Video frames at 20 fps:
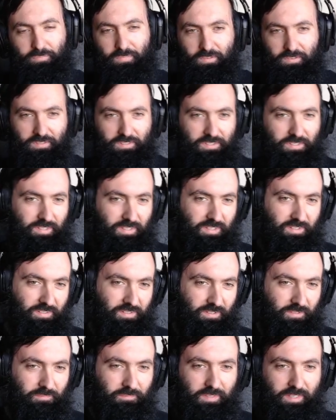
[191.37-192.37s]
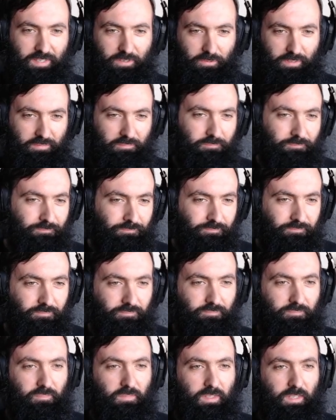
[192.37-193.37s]
let's get it, though. Anyway, I
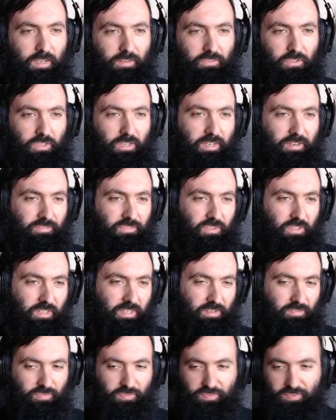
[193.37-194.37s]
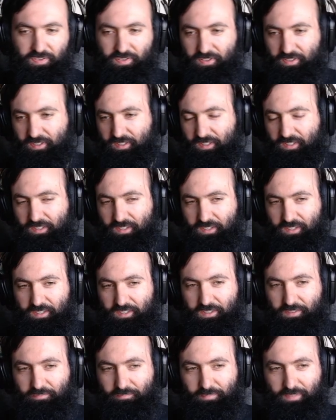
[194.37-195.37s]
have a lot of life,
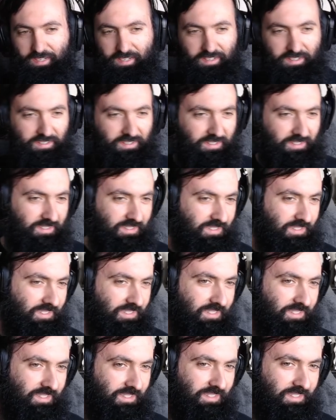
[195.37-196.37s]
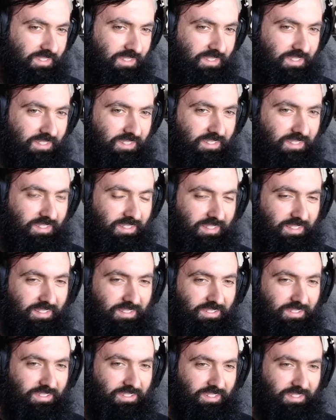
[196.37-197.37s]
mana,
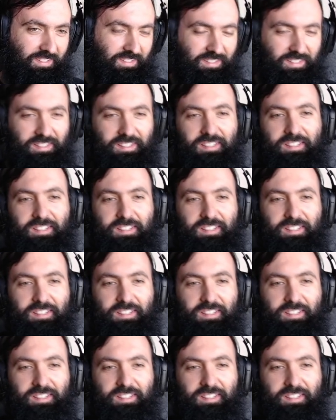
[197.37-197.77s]
energy,